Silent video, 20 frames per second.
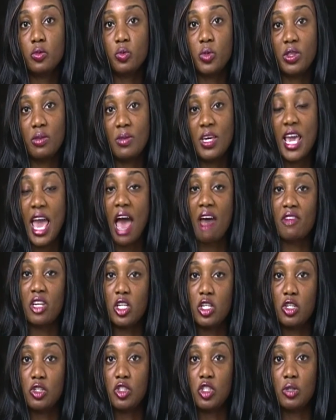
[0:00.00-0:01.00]
with me
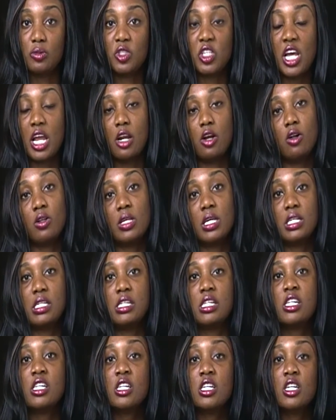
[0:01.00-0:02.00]
having a YouTube channel
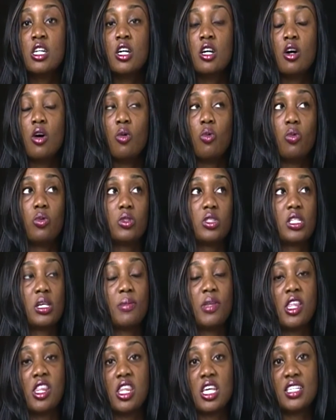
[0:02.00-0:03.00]
and
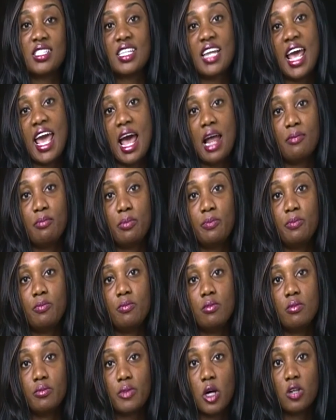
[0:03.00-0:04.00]
some of the things that I had
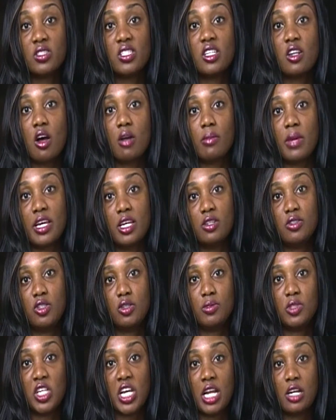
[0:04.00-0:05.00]
posted on my
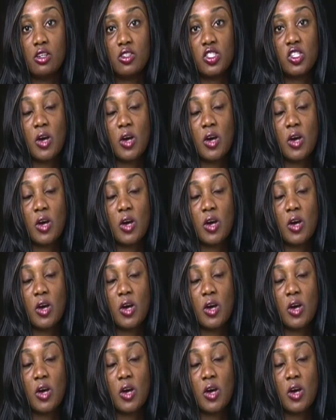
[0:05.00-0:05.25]
YouTube channel.